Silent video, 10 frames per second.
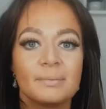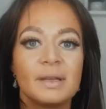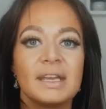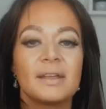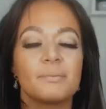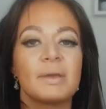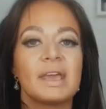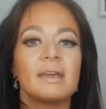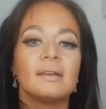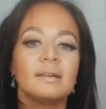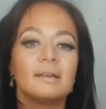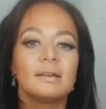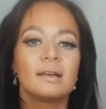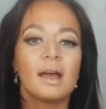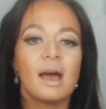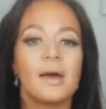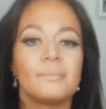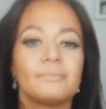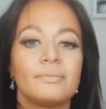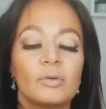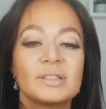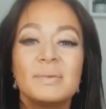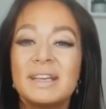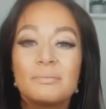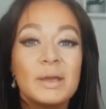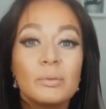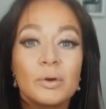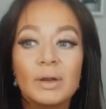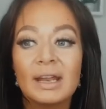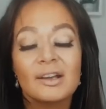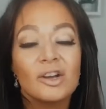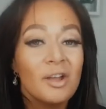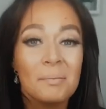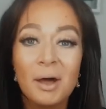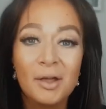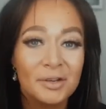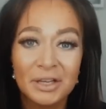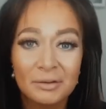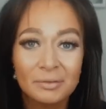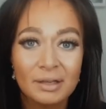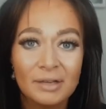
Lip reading: Somebody can be, or somebody could be rude and it could not bother you.